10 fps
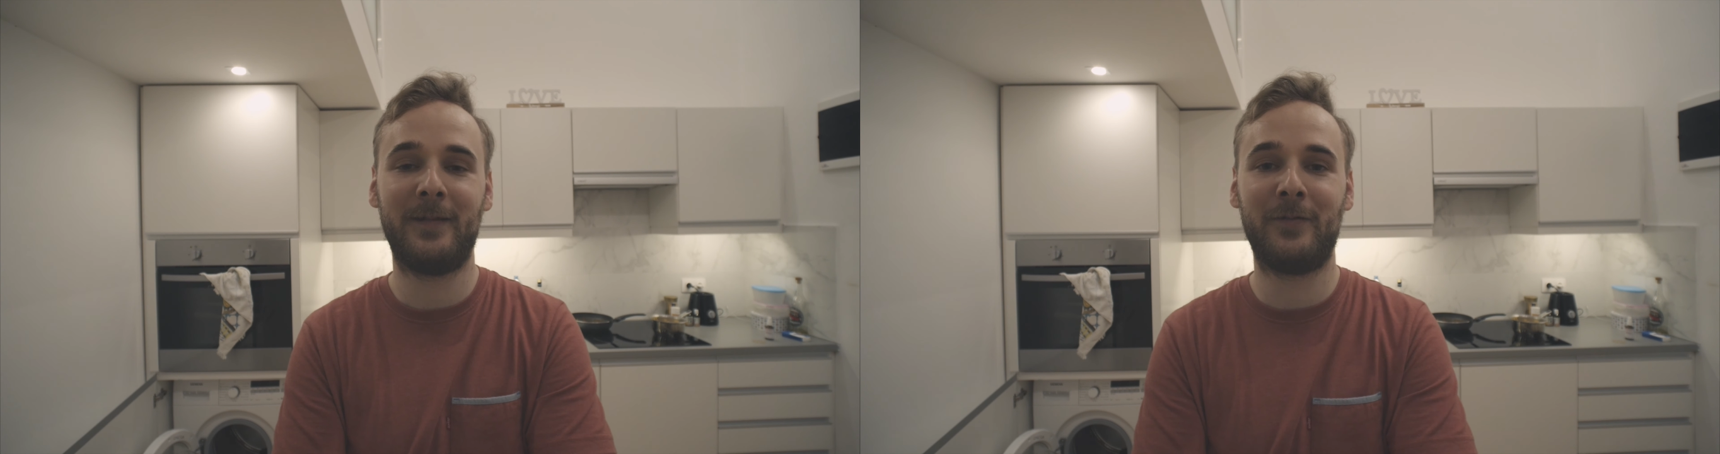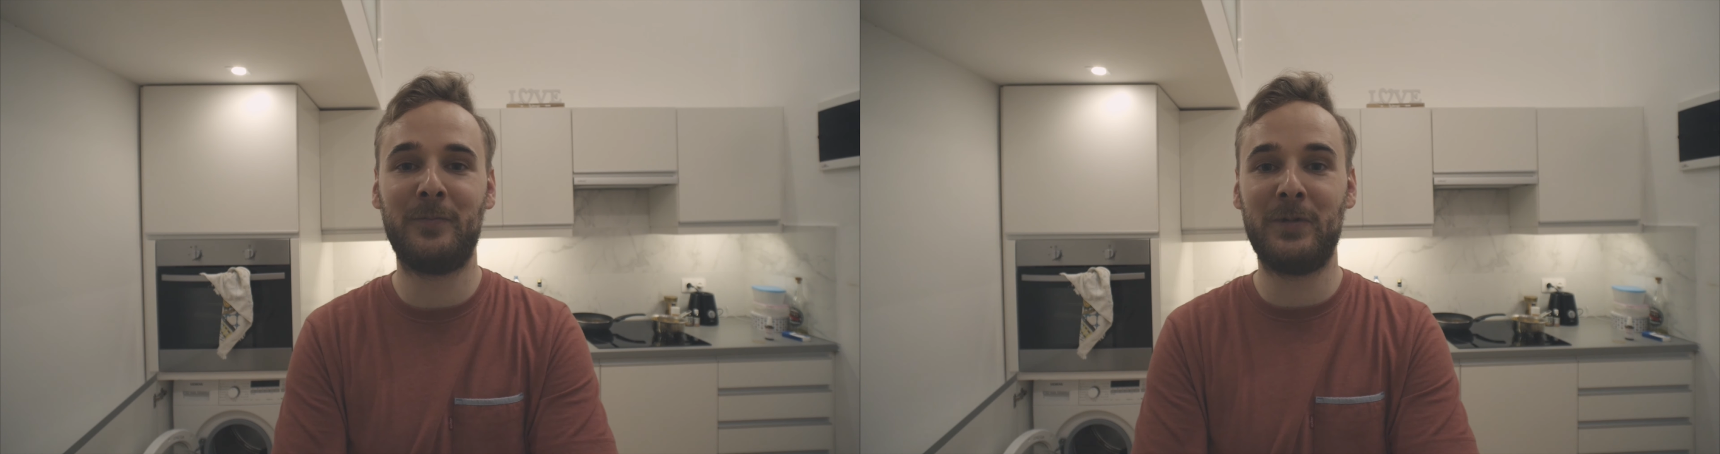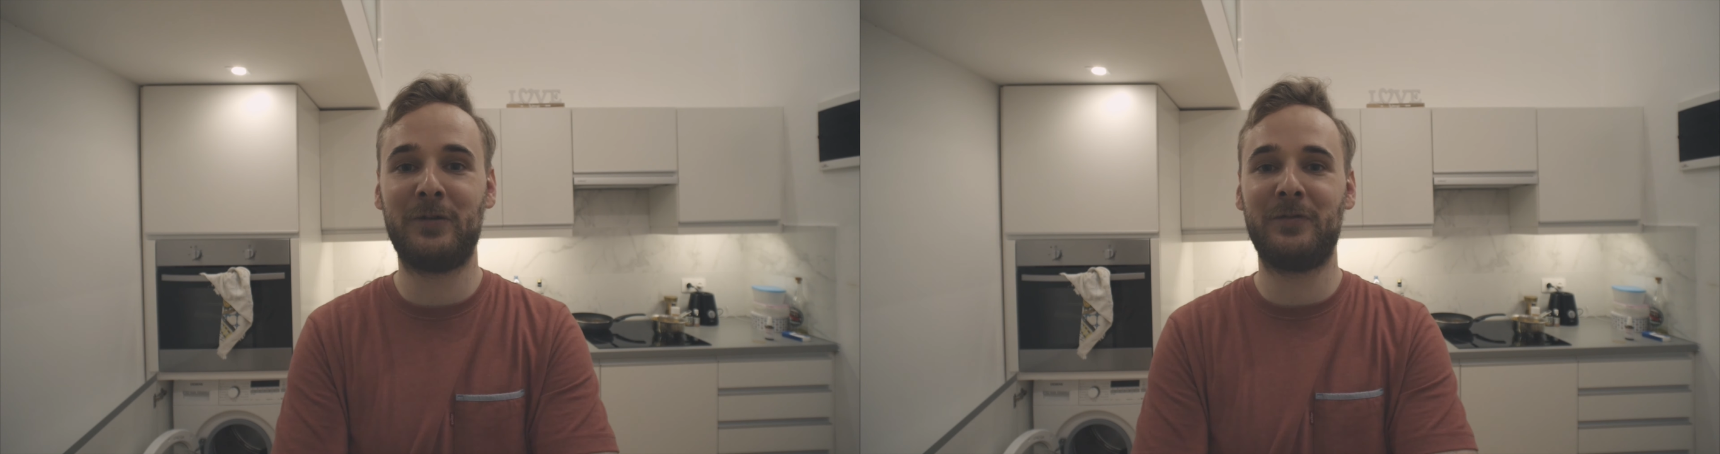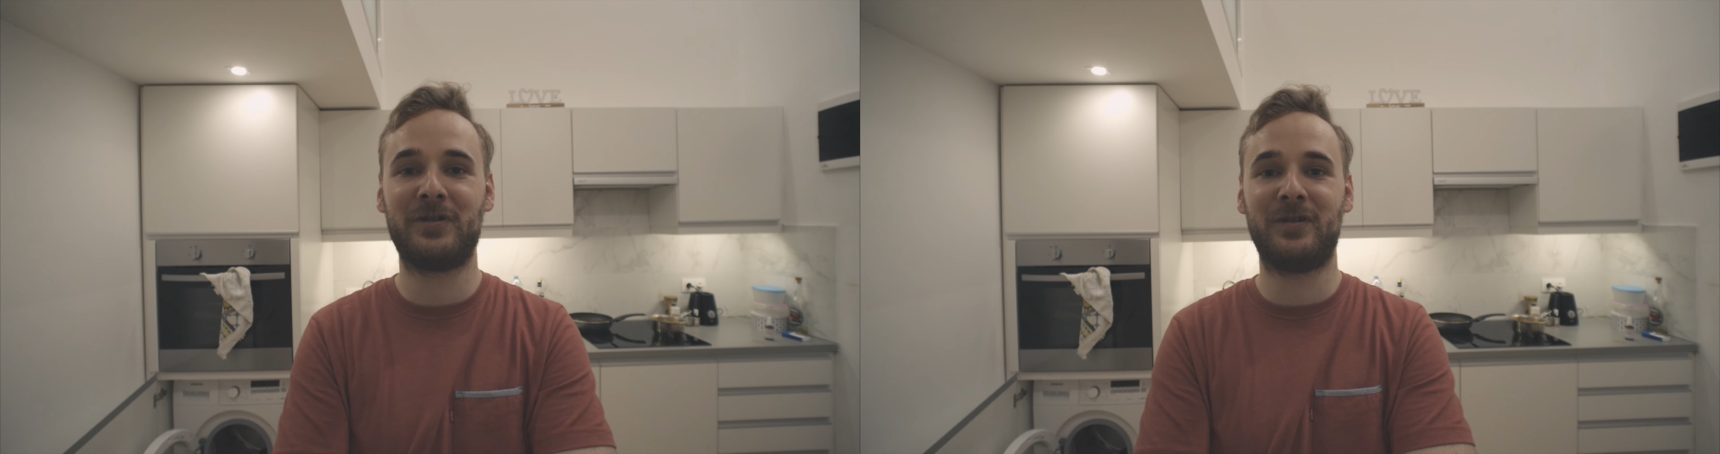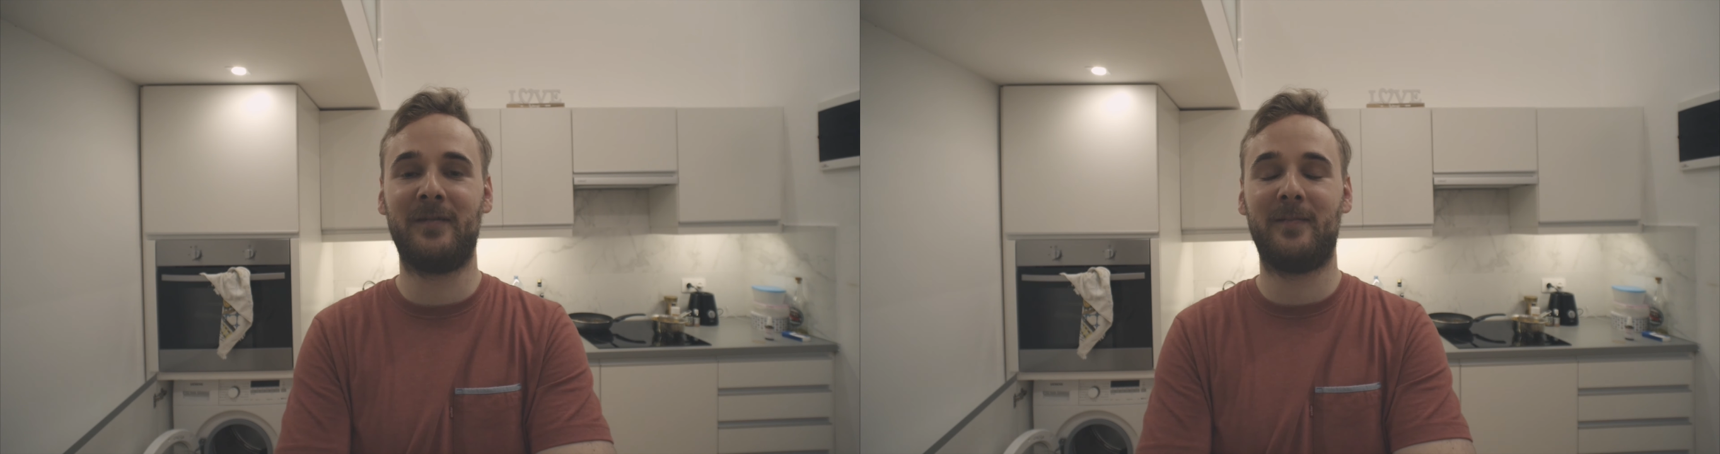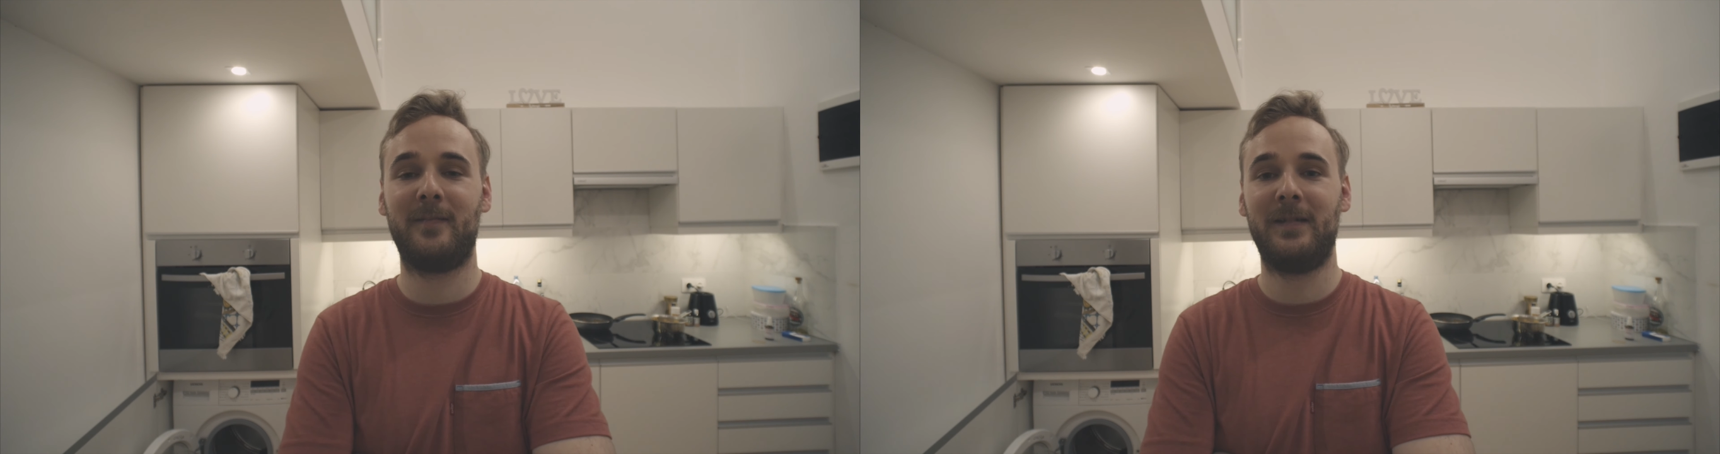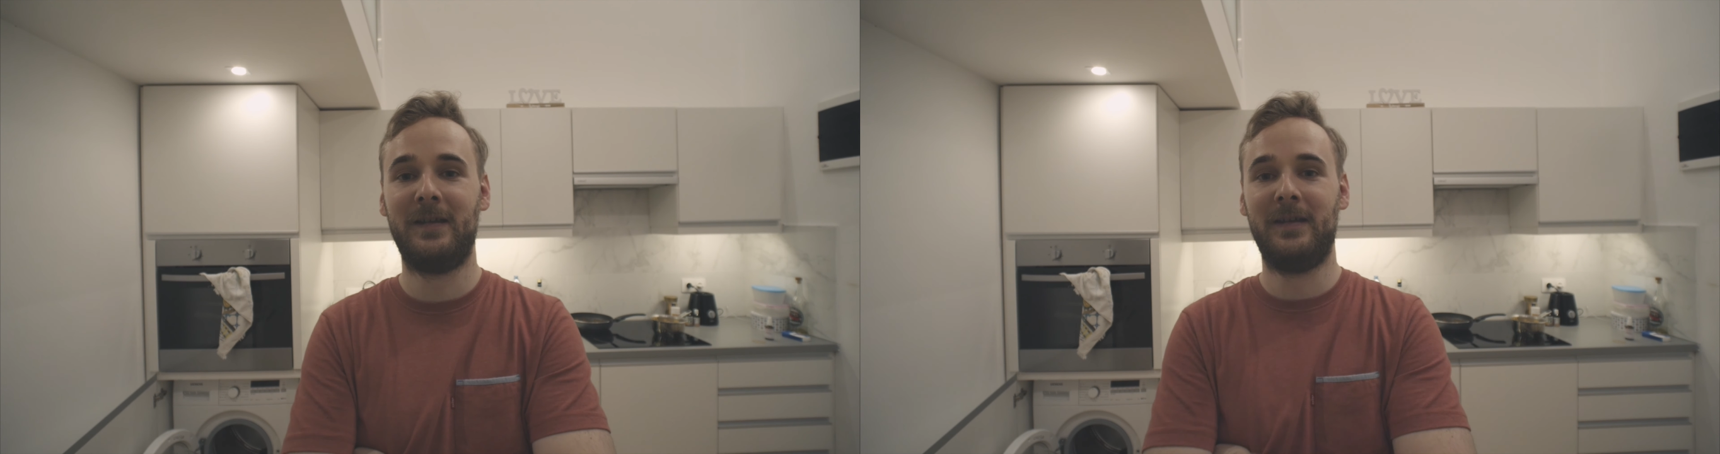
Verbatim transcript: Now the big question is,